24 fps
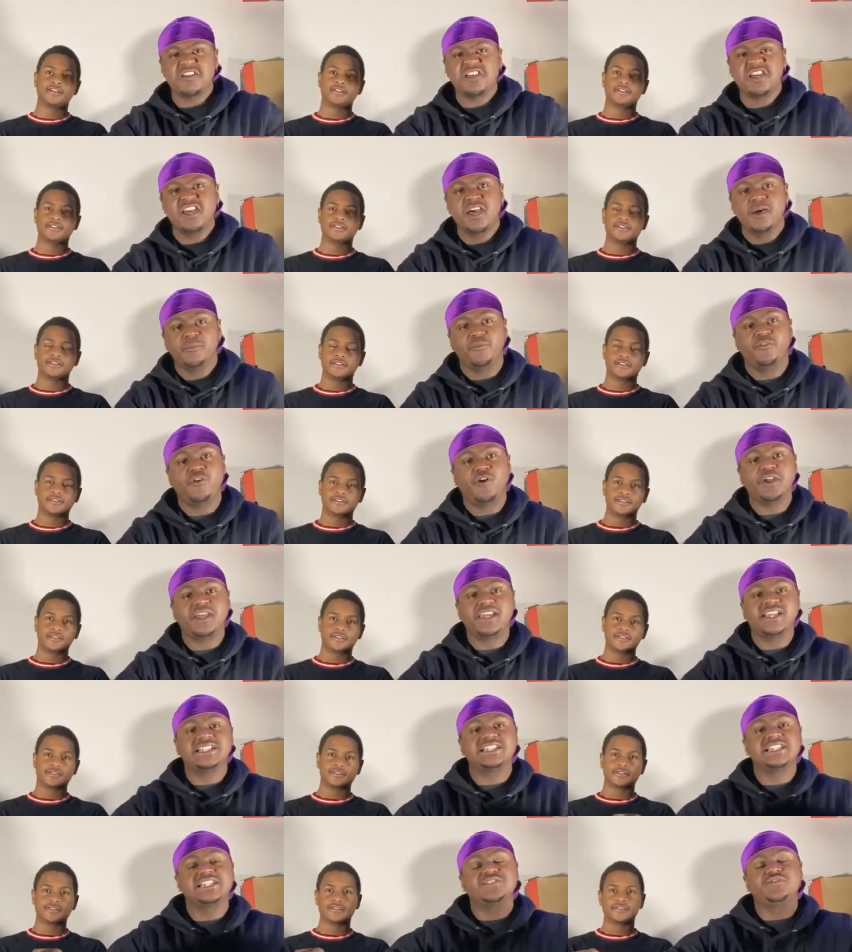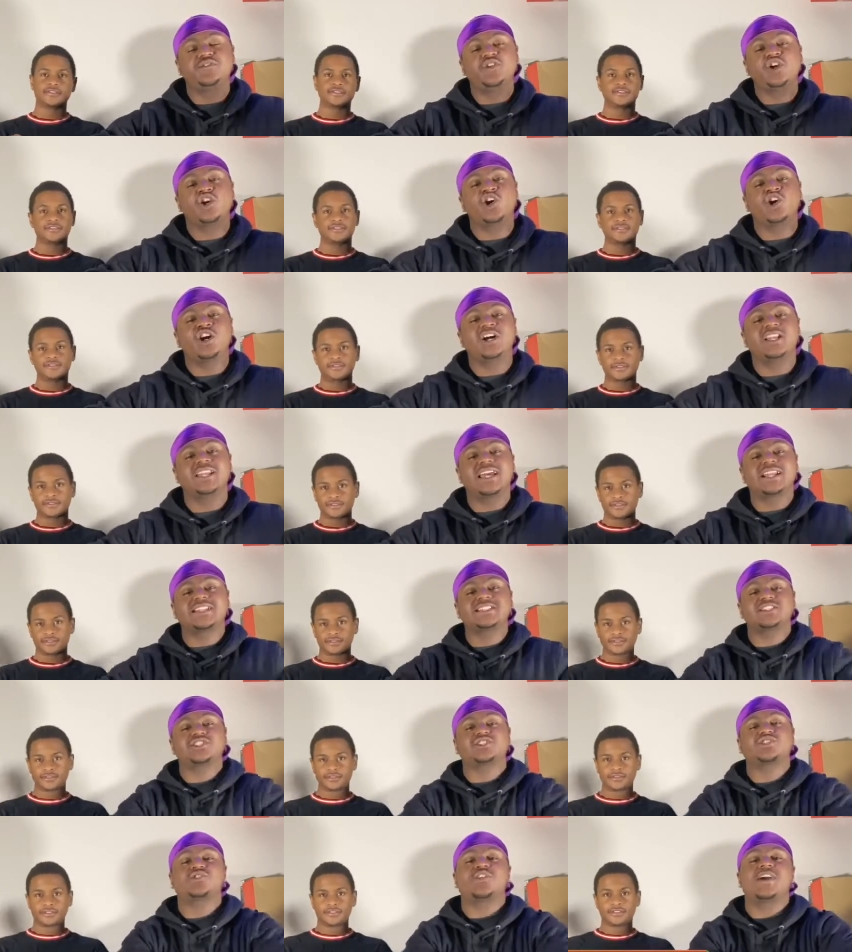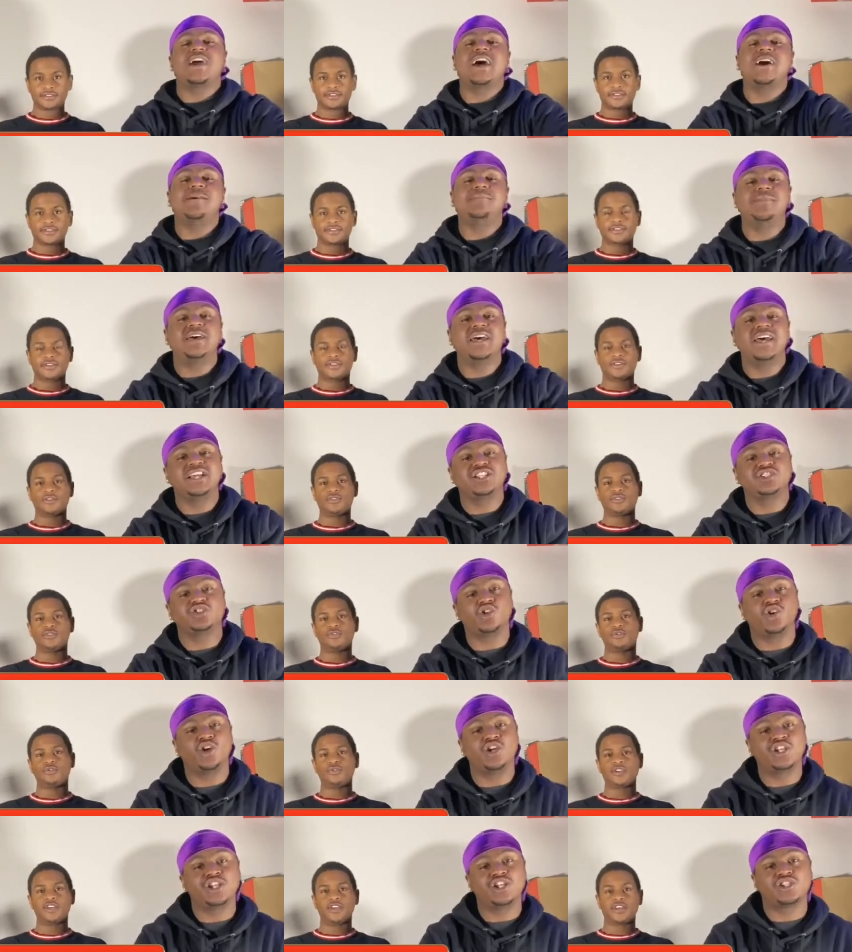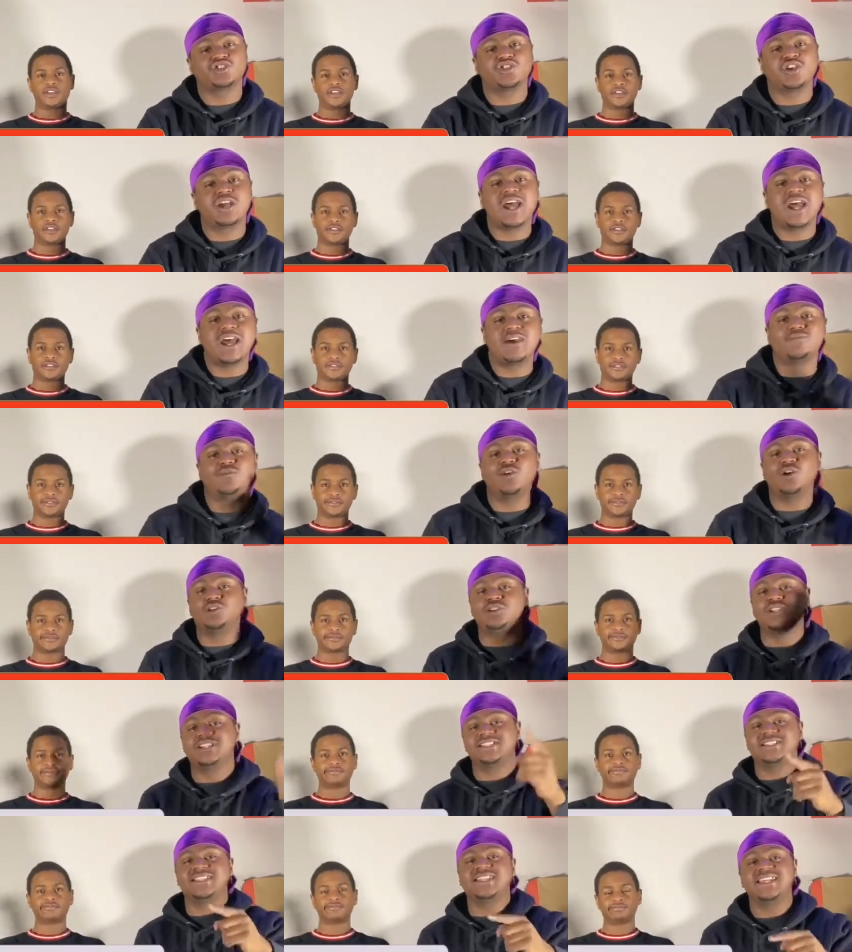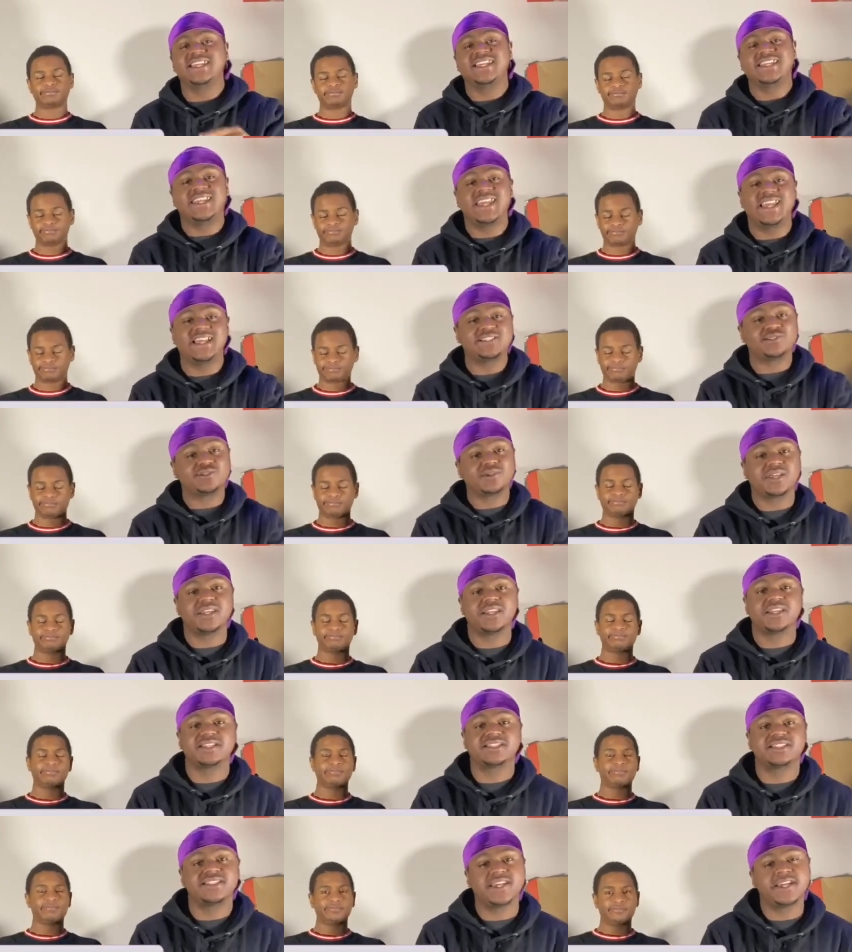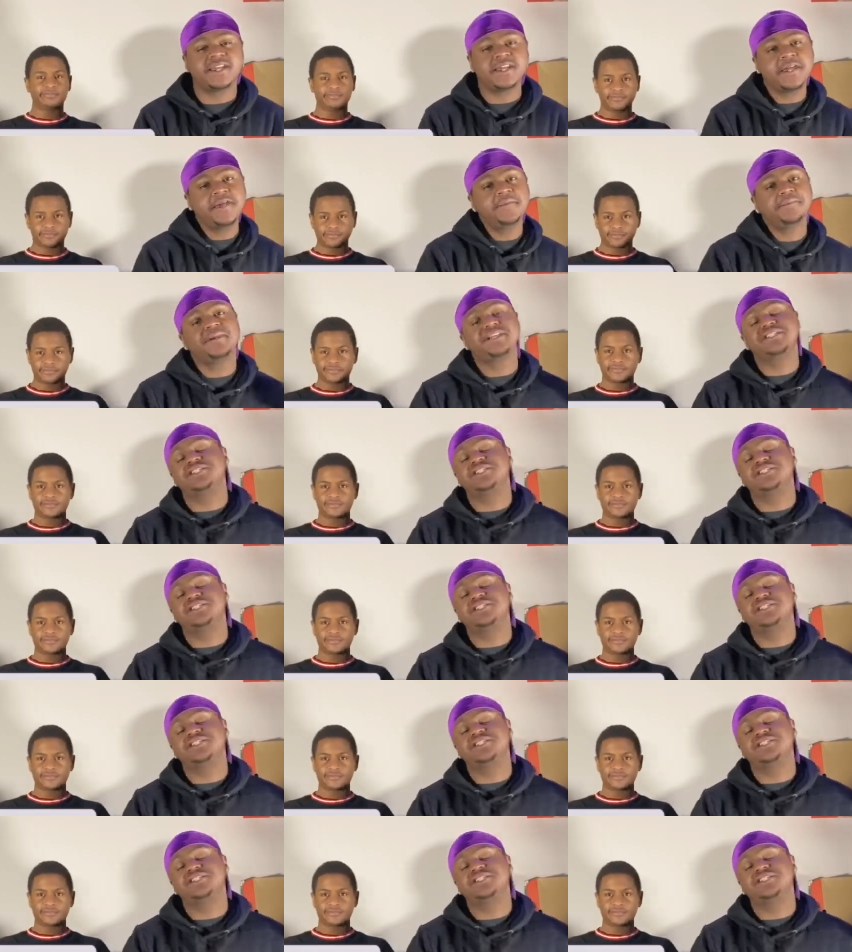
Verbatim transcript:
Speaker 1: Before you get to this video, go ahead and like, subscribe, man. Join the yeah. tribe. Roll the ten K, so get us there. Make